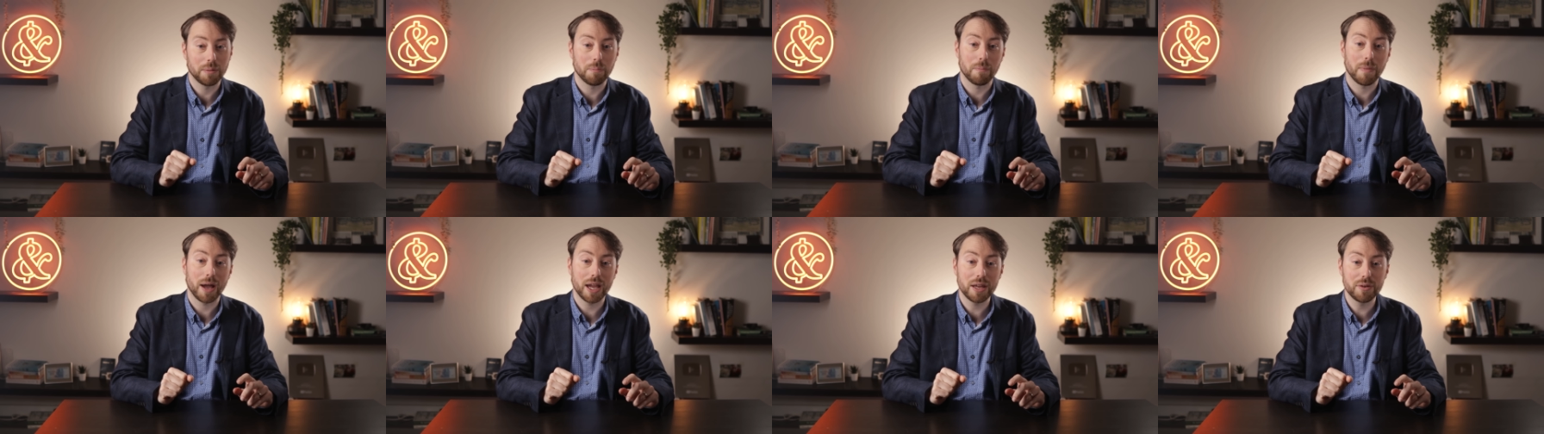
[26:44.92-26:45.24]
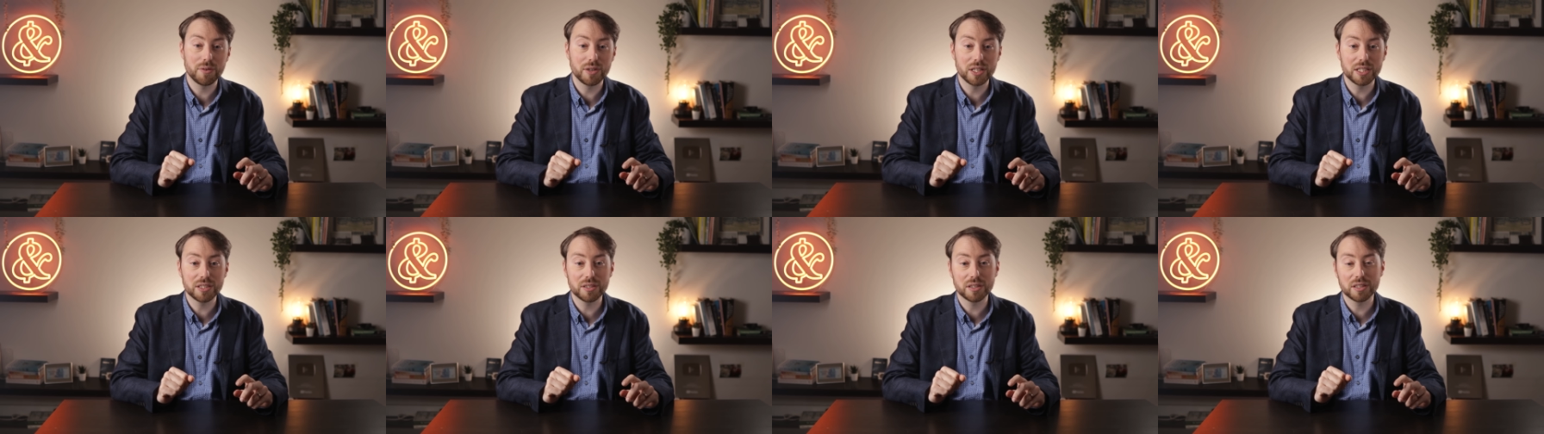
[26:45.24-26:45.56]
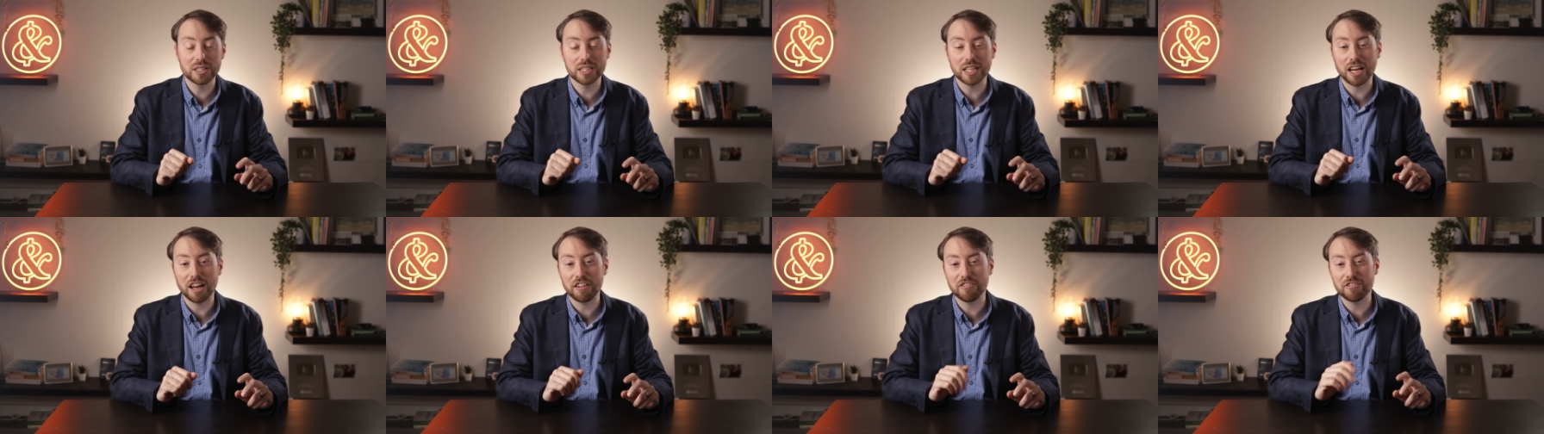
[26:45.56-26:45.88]
in my
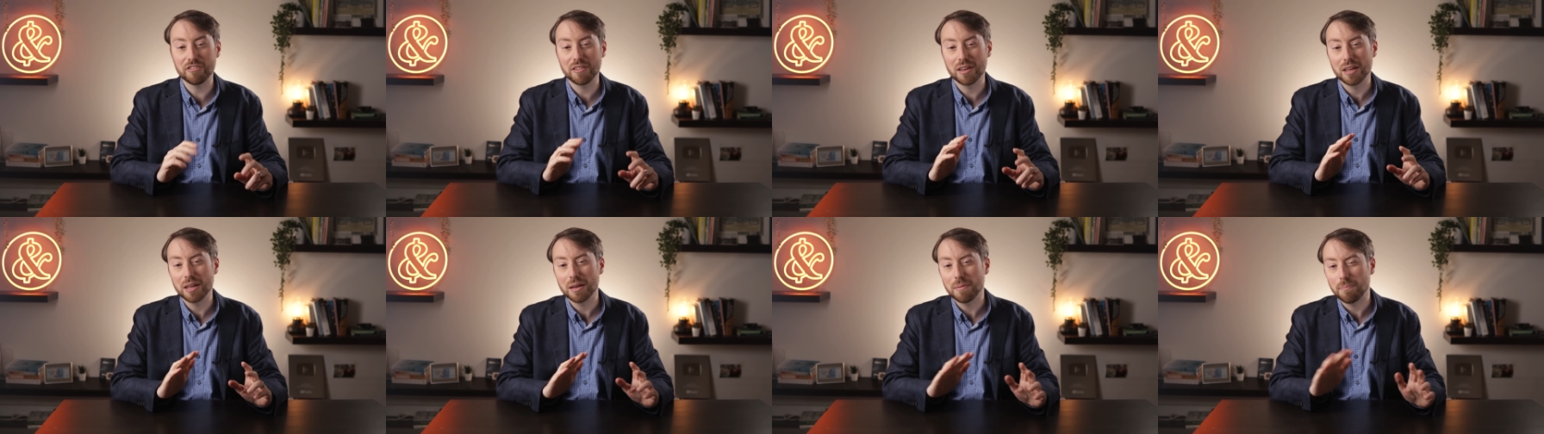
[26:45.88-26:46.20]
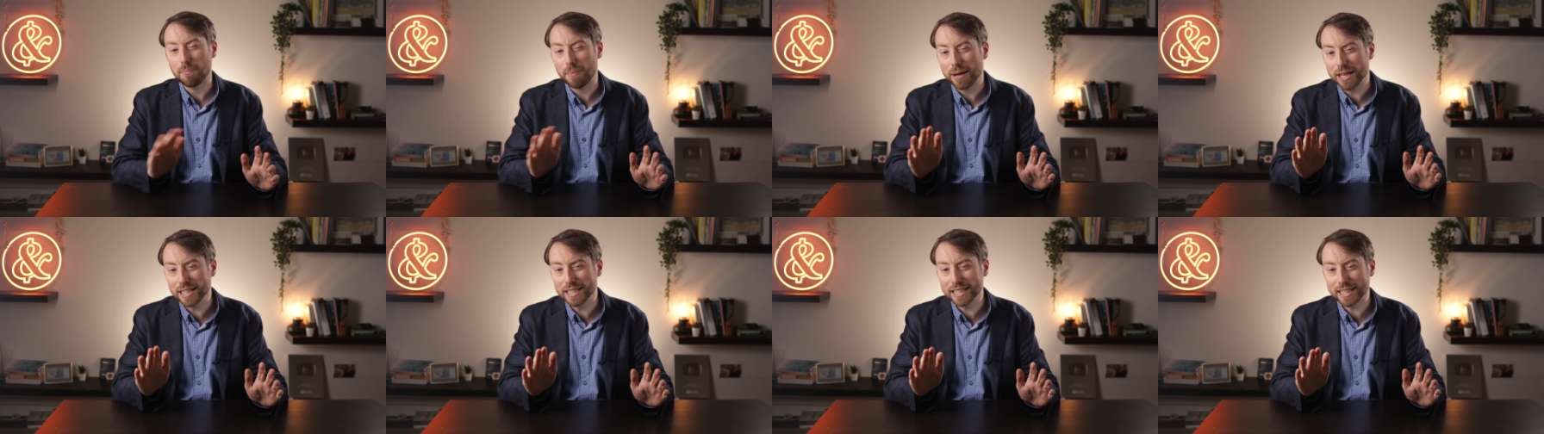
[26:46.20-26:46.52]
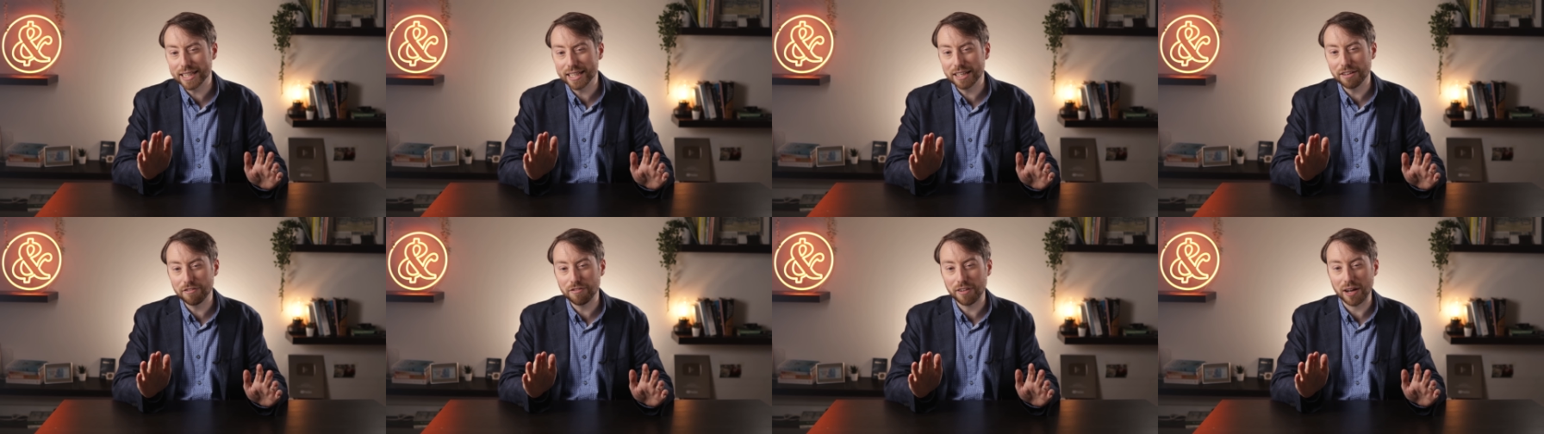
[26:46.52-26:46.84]
research, I've
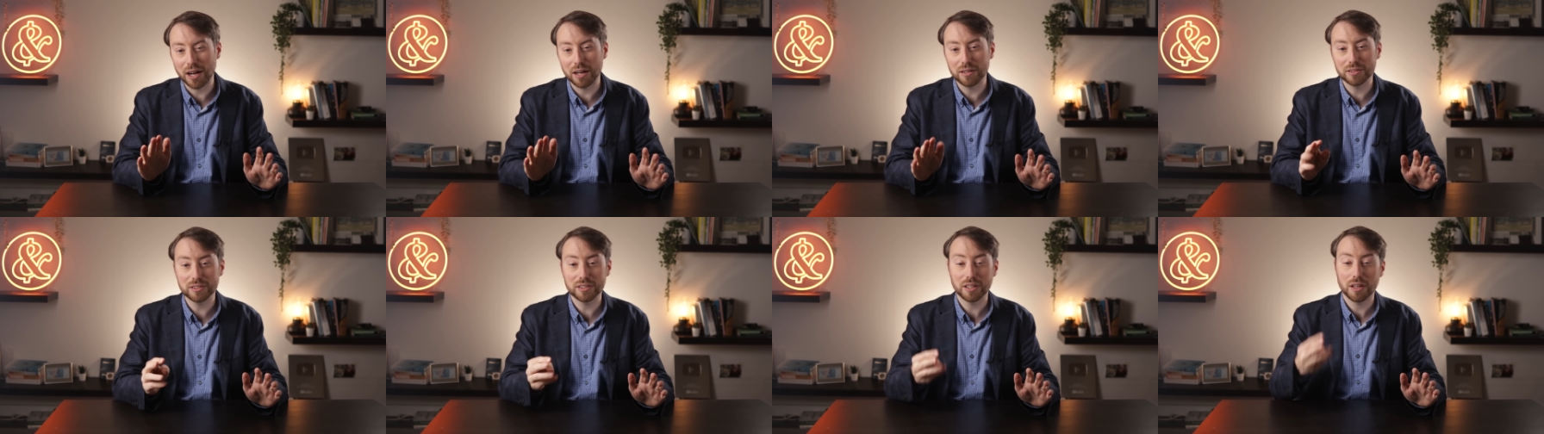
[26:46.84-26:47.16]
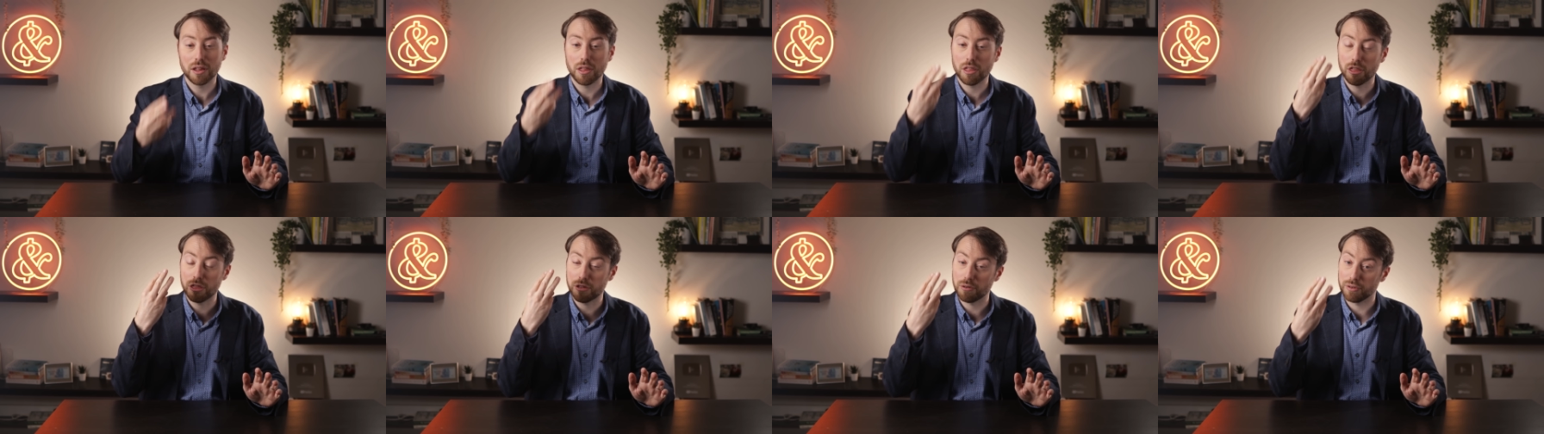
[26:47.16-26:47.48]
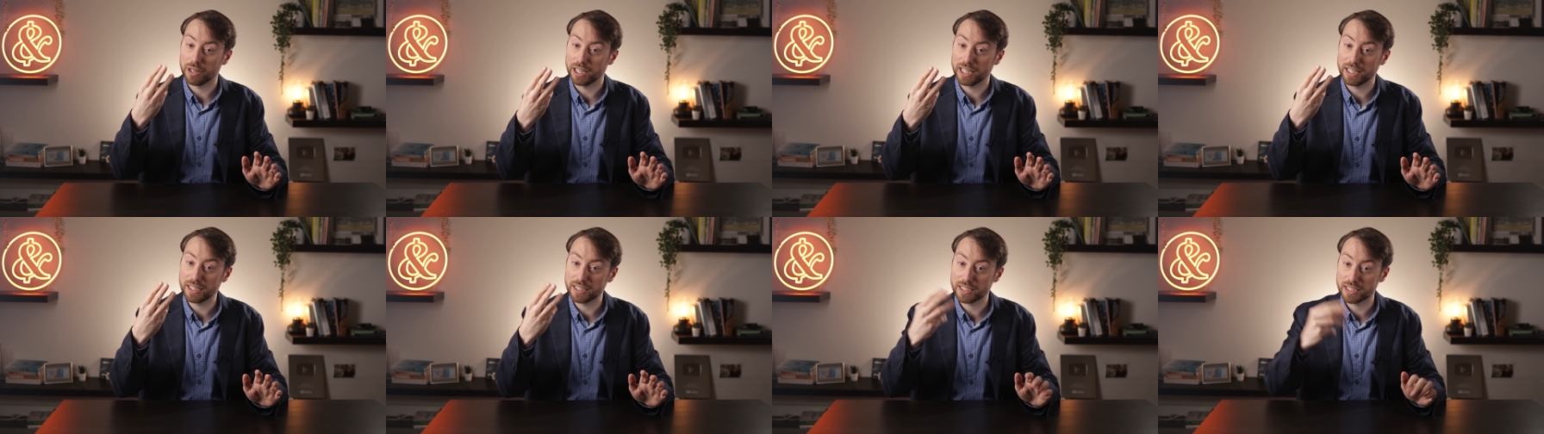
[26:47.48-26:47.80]
basically found
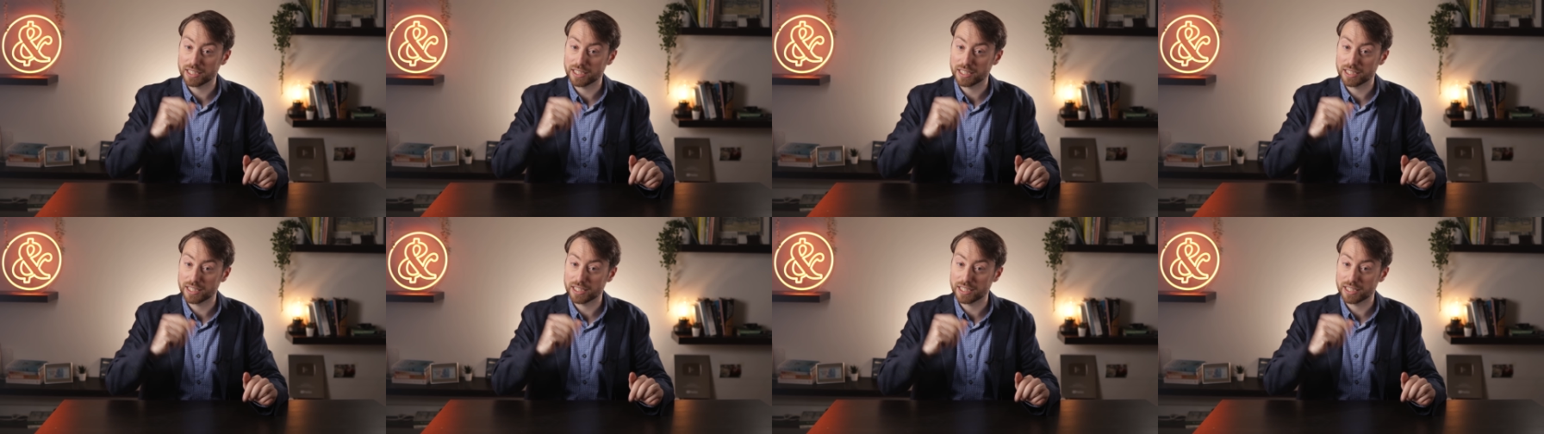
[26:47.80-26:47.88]
three